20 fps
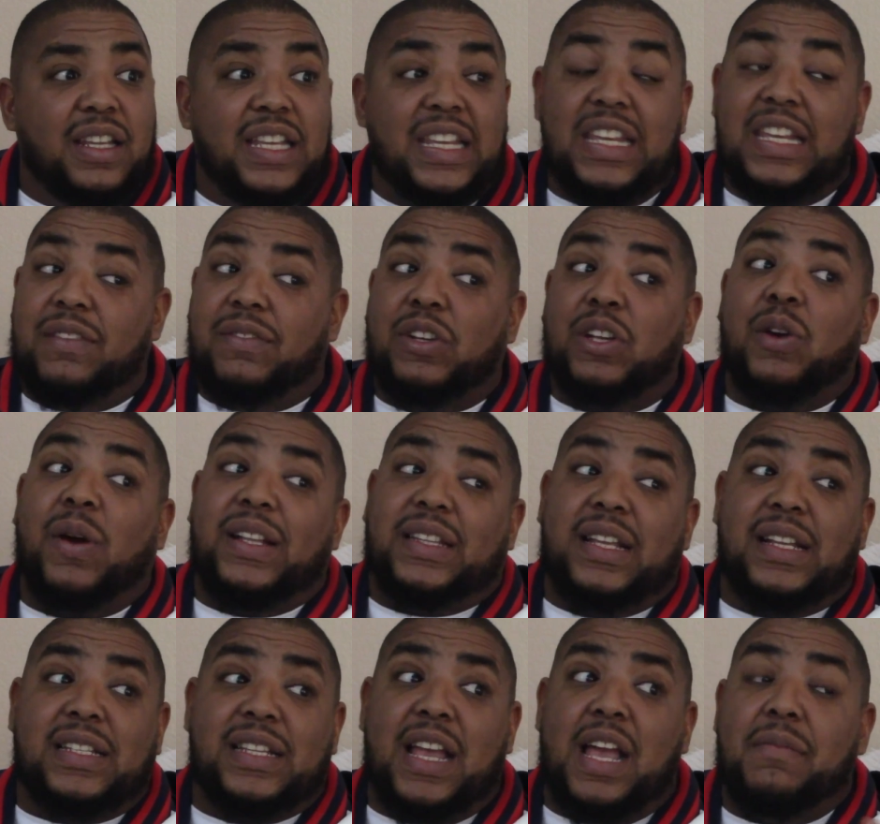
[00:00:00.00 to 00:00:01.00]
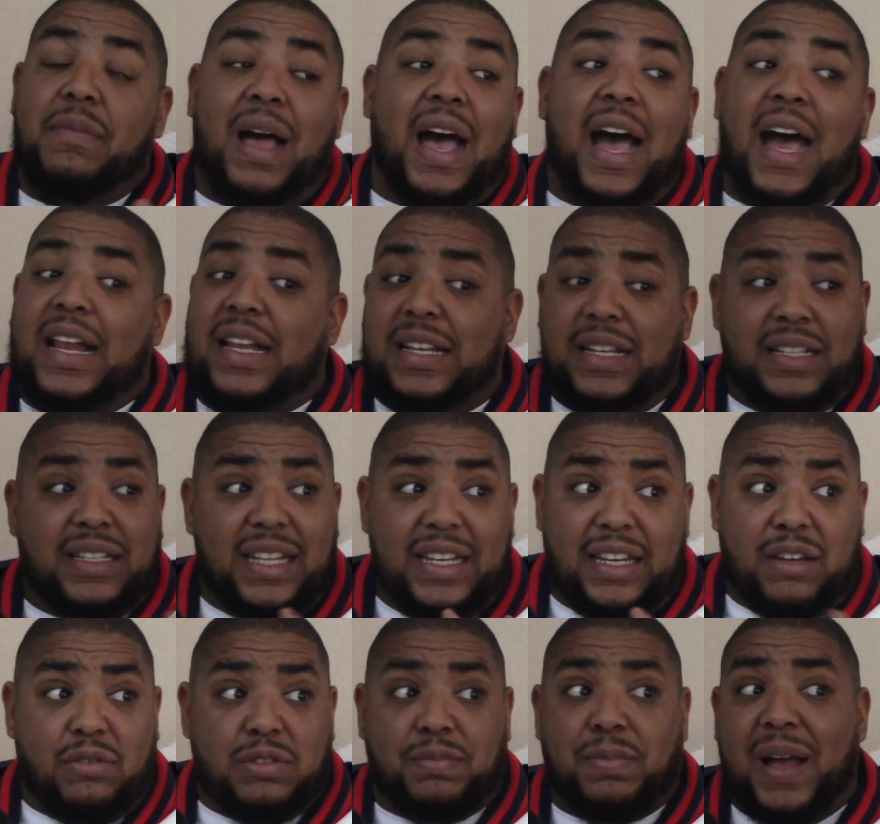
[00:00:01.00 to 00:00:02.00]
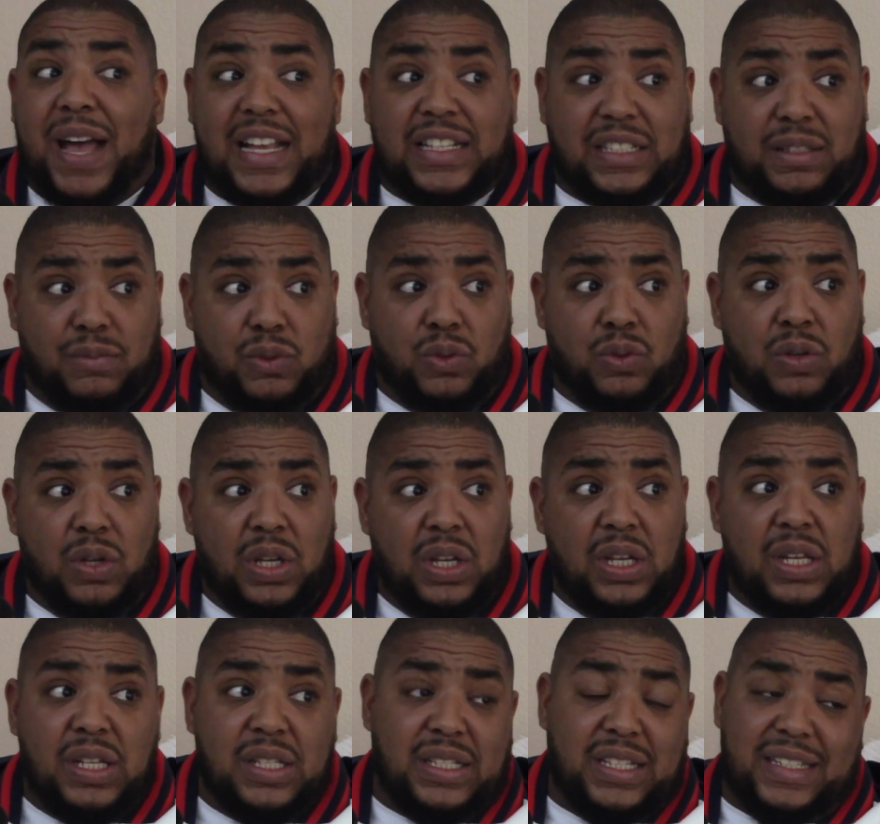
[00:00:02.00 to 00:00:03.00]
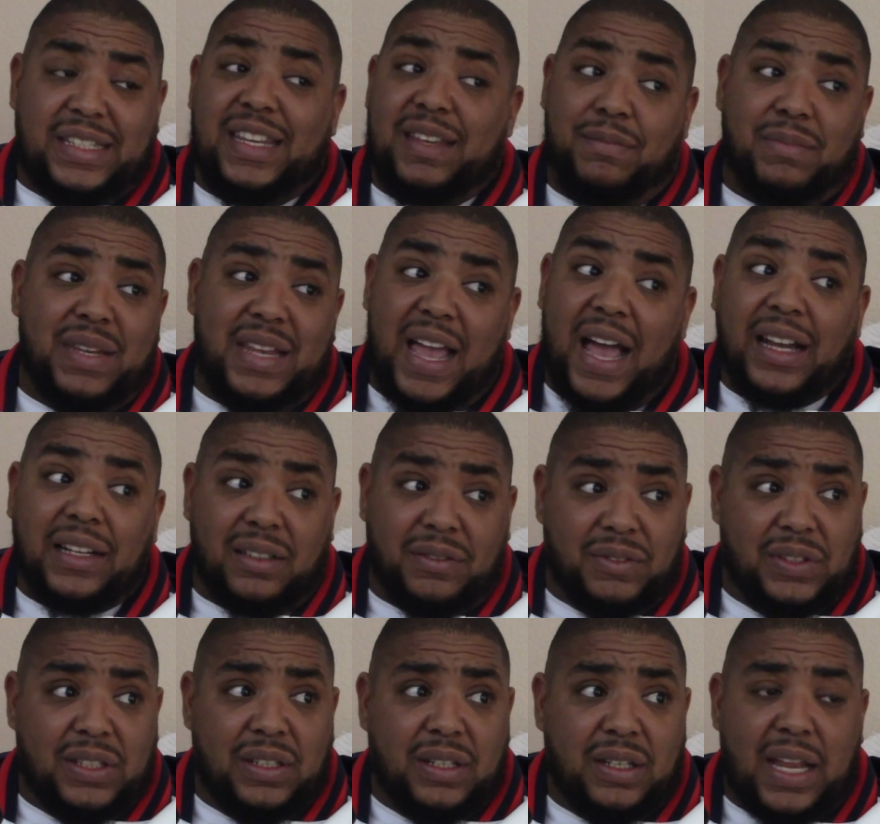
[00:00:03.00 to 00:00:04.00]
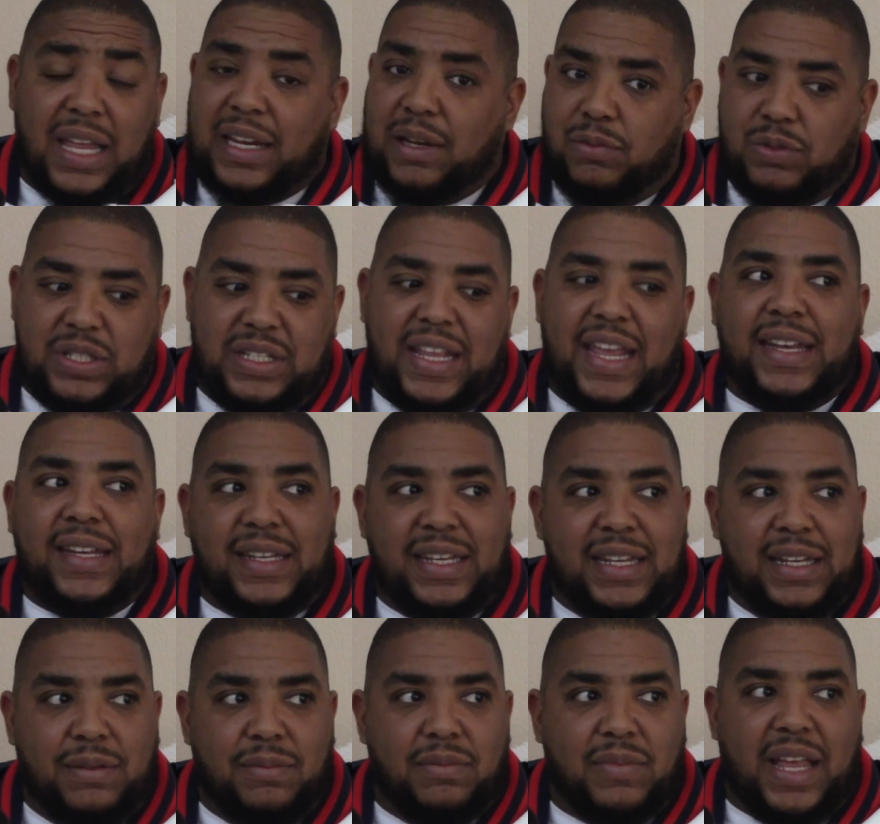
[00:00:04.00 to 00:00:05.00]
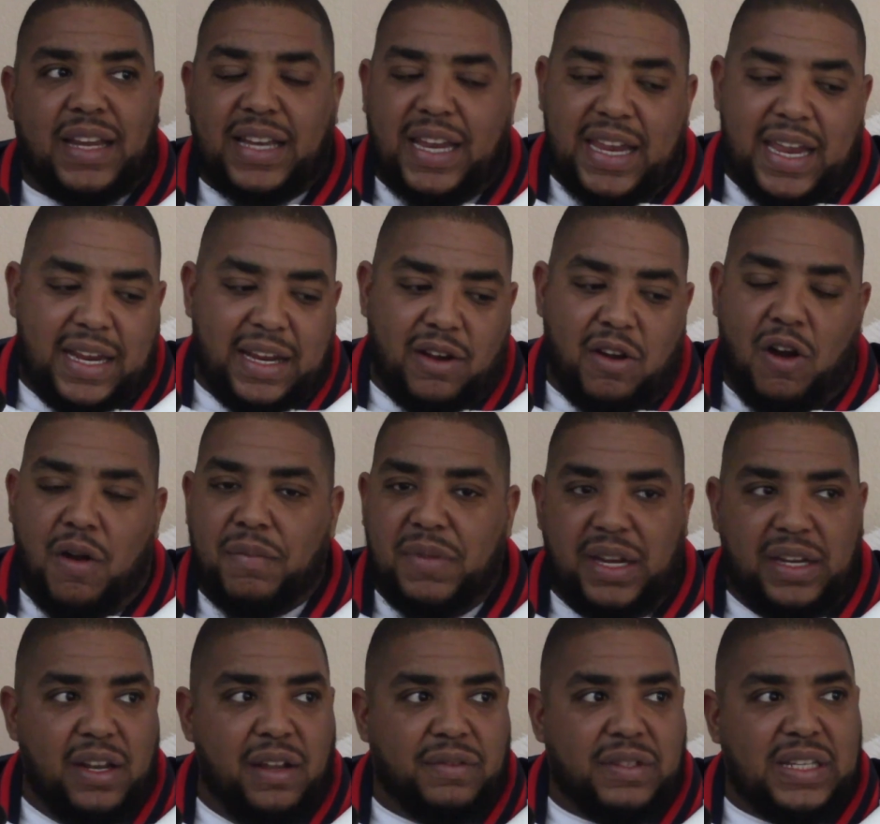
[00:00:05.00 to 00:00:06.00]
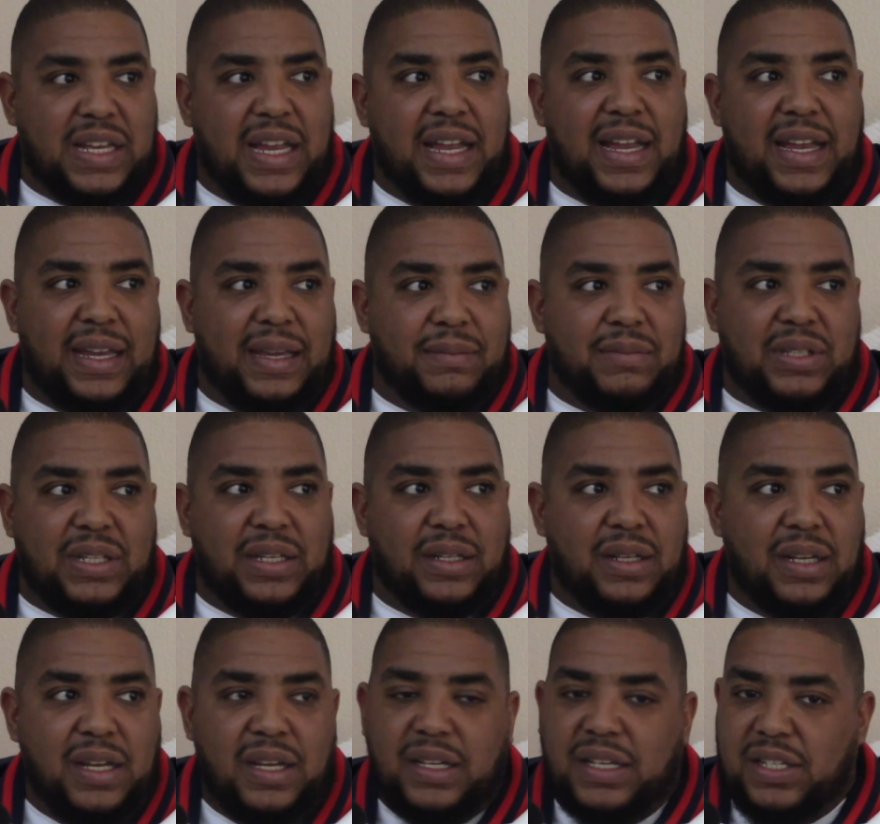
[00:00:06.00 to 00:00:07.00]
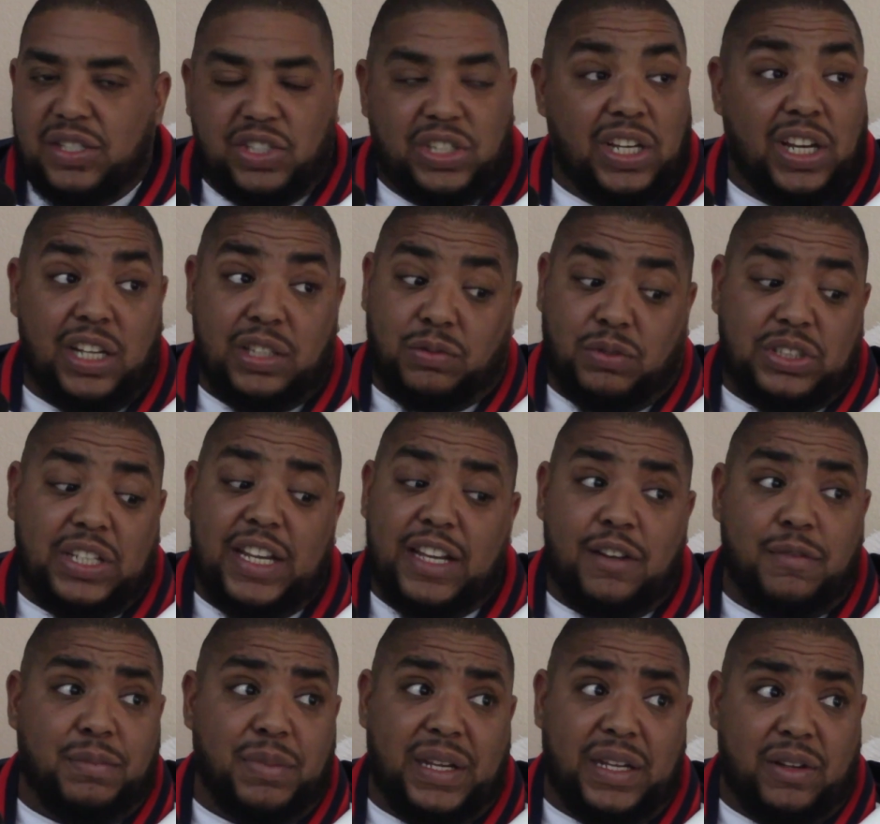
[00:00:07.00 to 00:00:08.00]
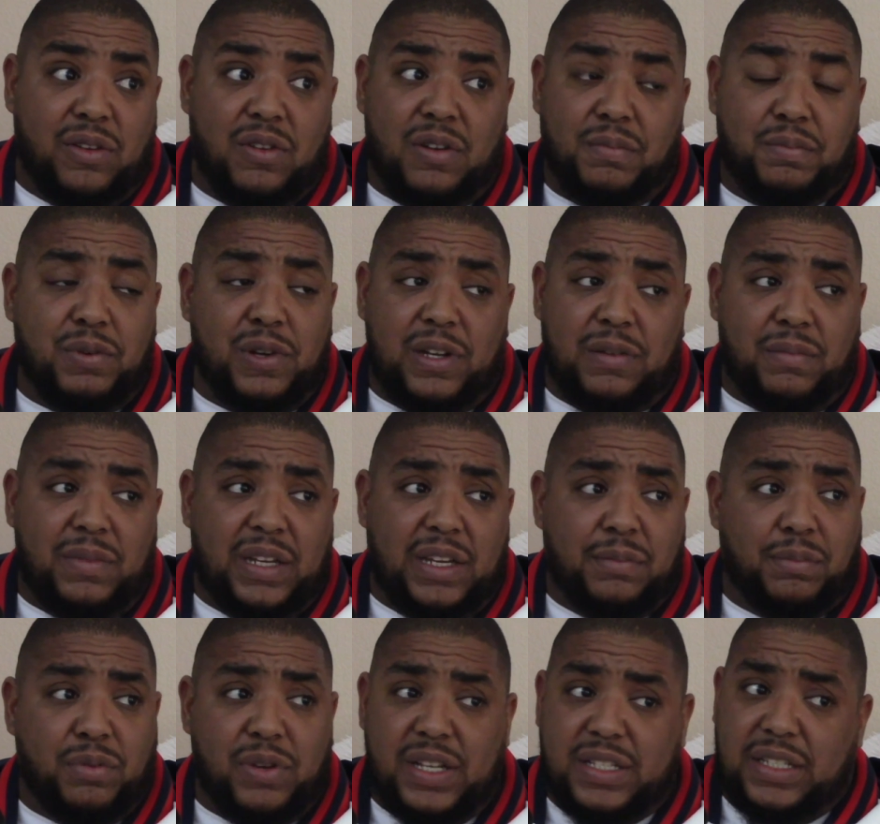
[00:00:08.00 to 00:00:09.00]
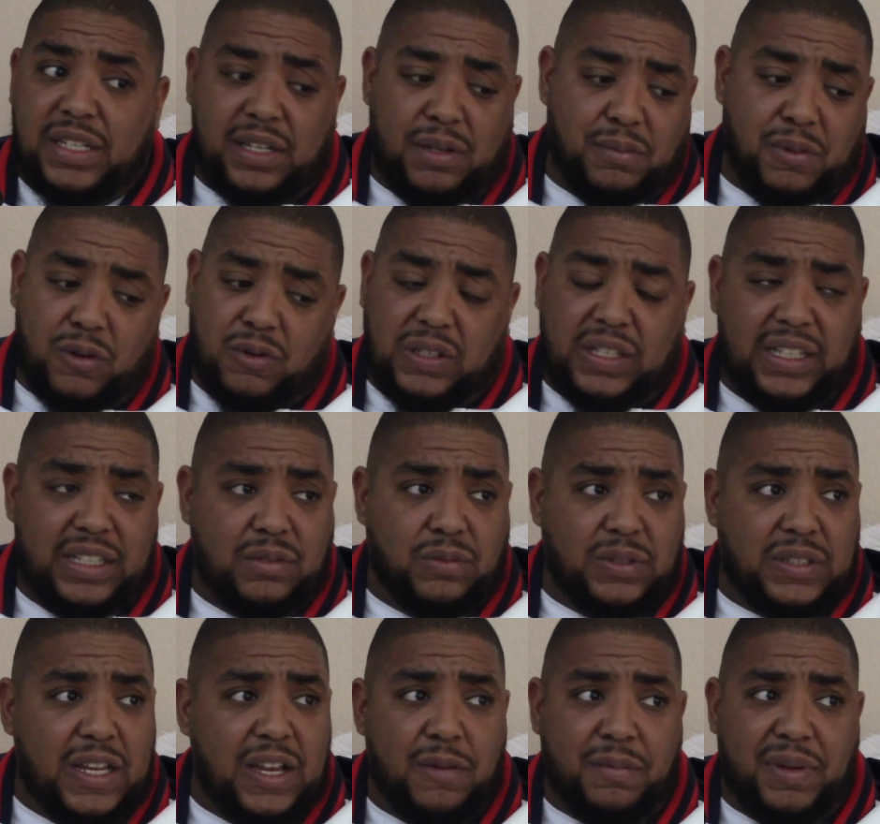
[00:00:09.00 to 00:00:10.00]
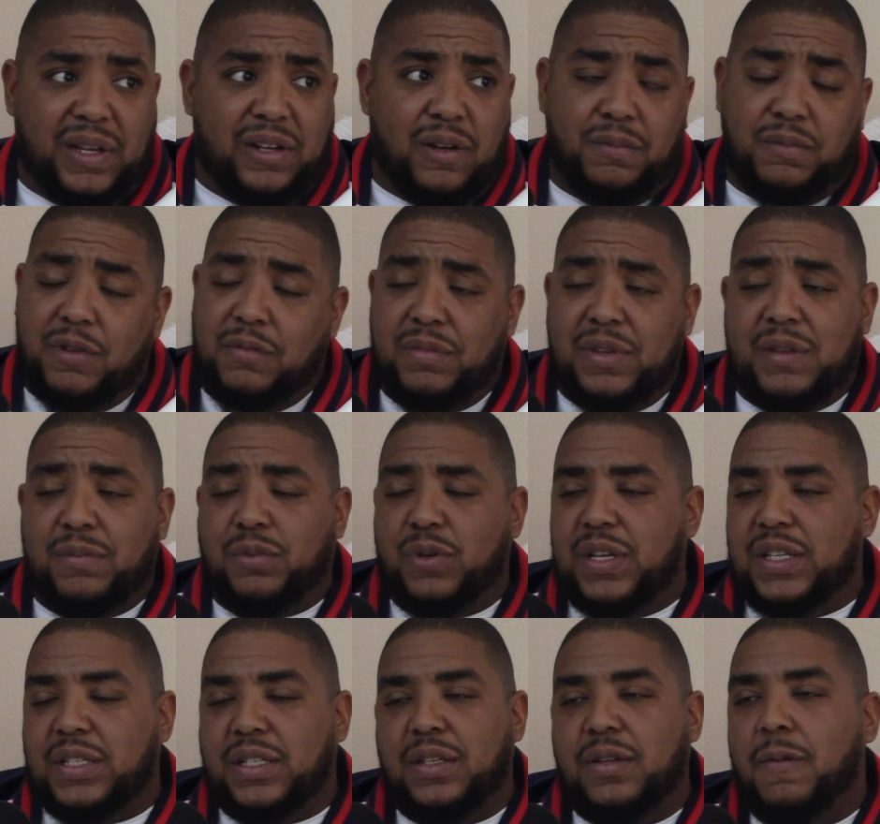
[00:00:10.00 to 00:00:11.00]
Even though at that time, I didn't think it was possible to get me out of it. Like, it was that deep. Like, they had called me enough times, and this judge was hell-bent on putting me in prison. The police was hell-bent on putting me in prison.